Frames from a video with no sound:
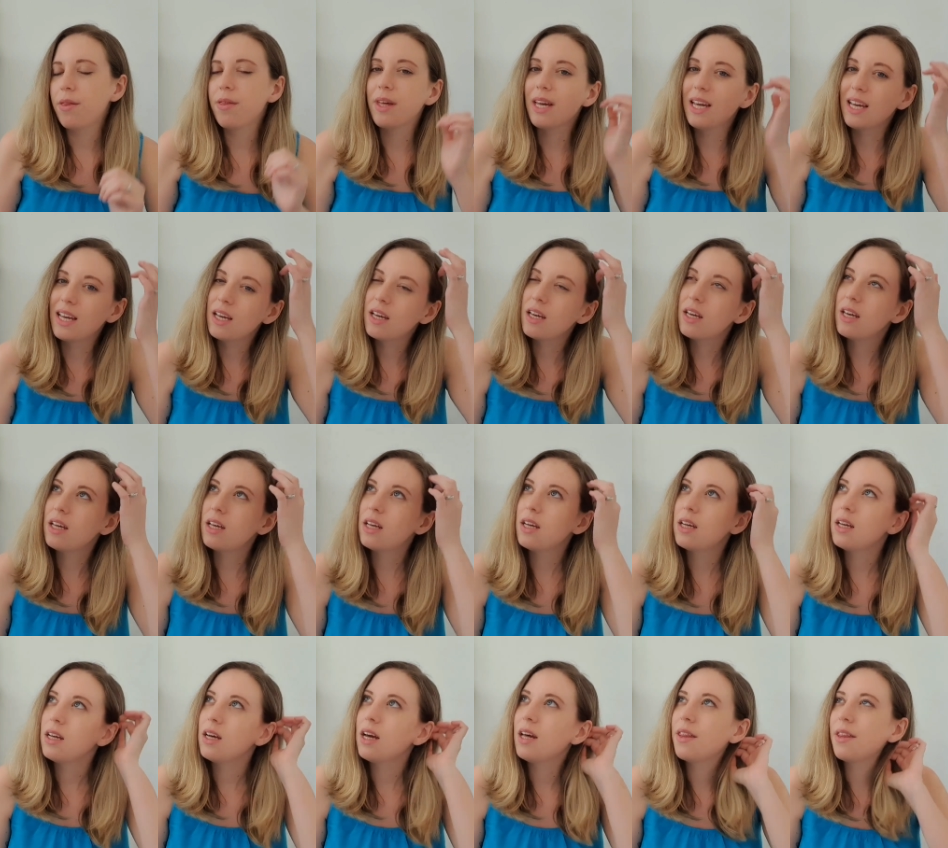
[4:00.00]
think
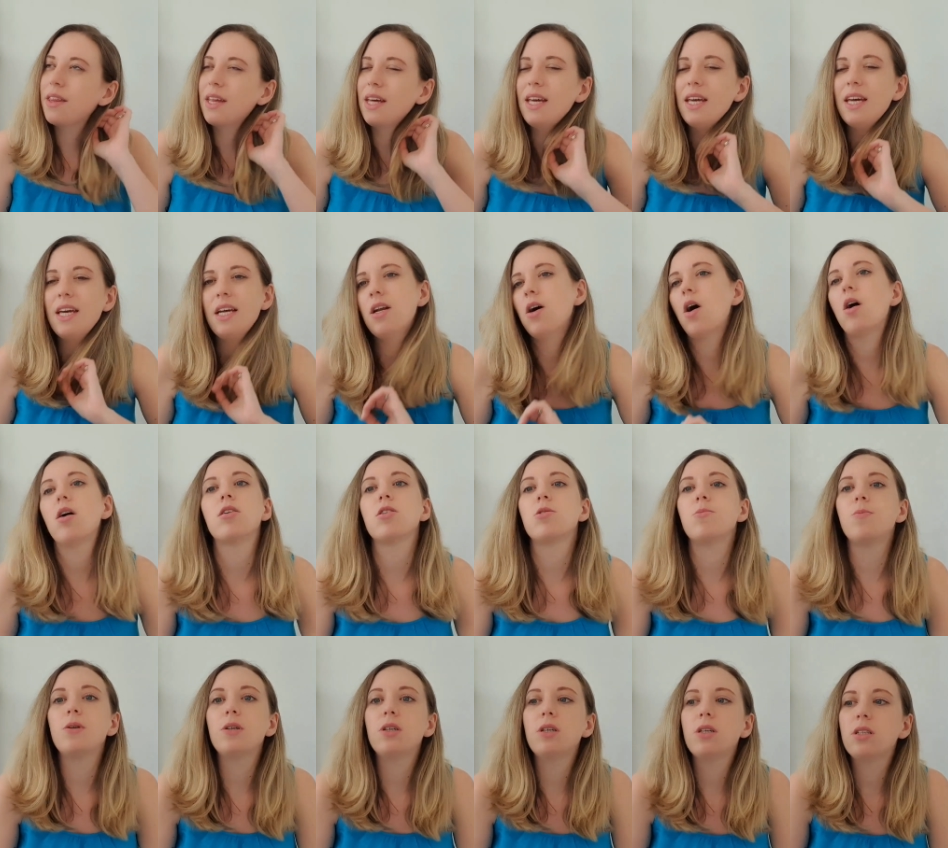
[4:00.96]
in
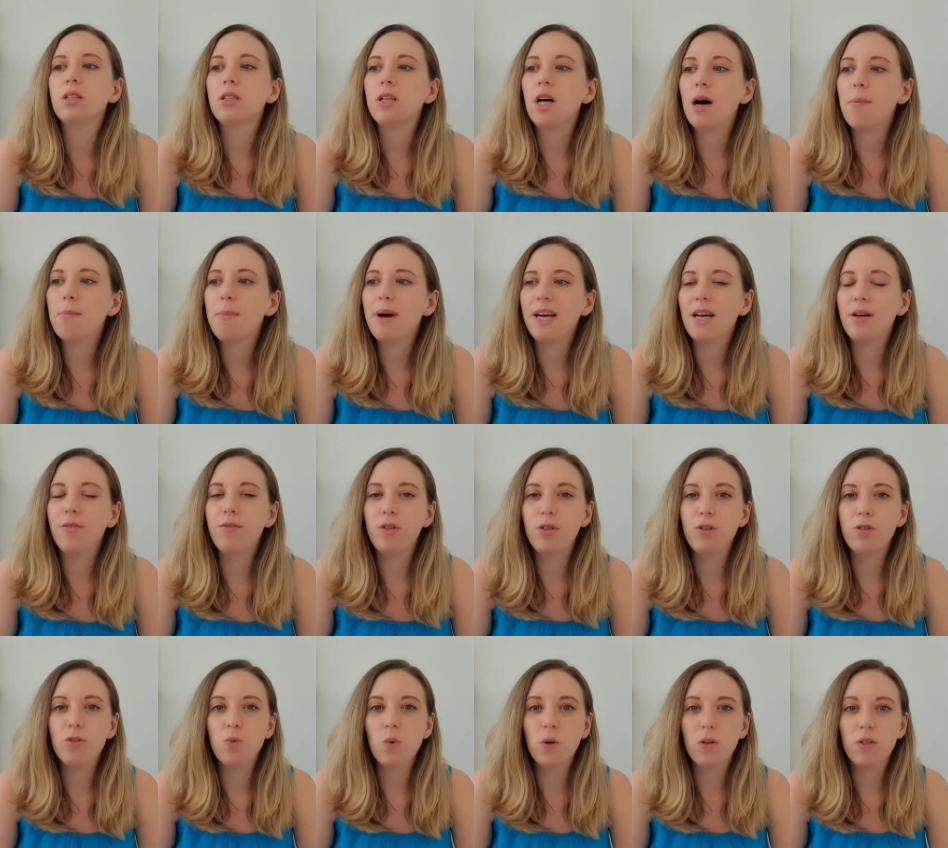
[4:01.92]
hospital I might have
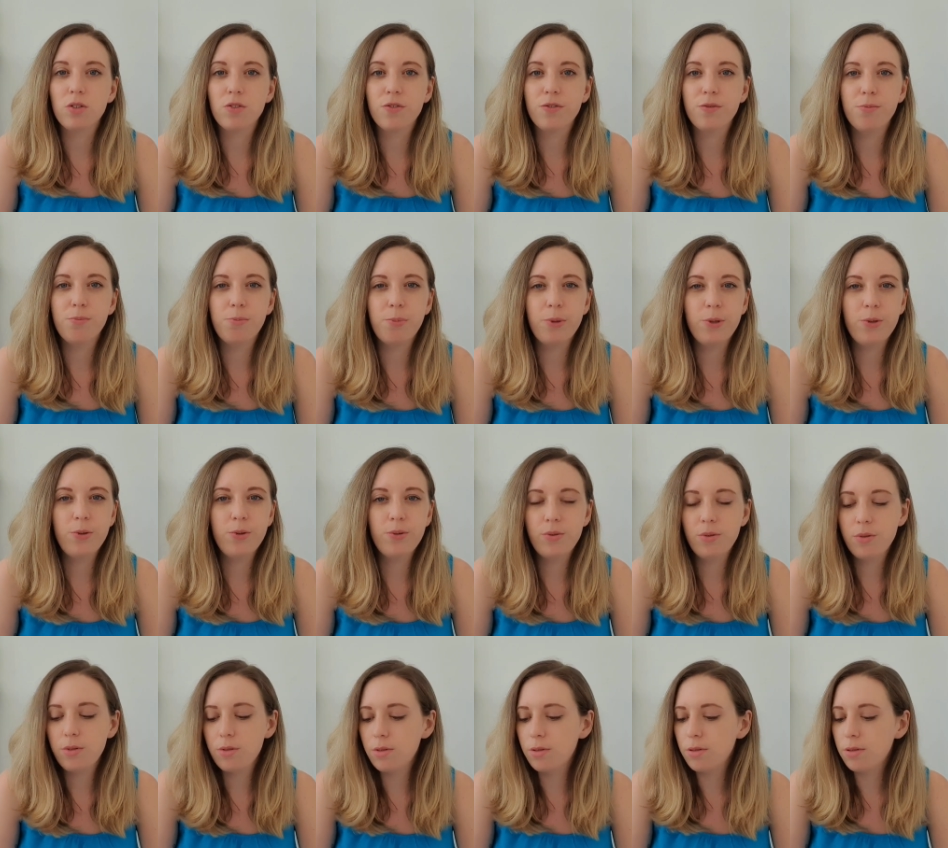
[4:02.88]
used ones from
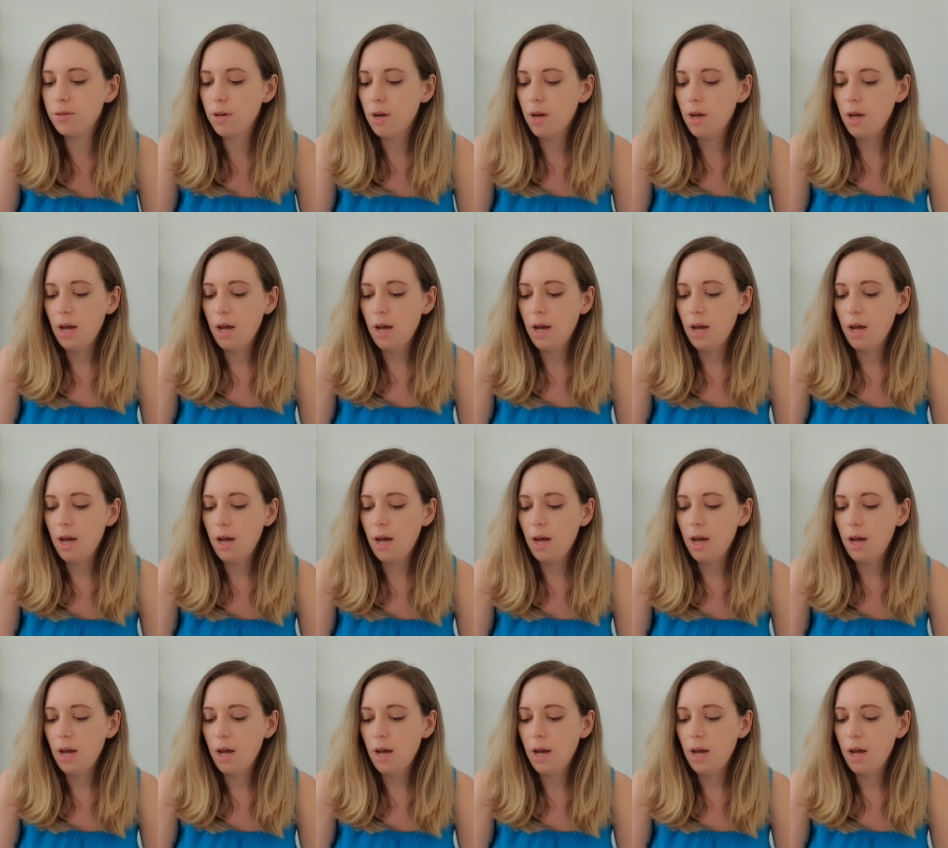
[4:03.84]
Boots.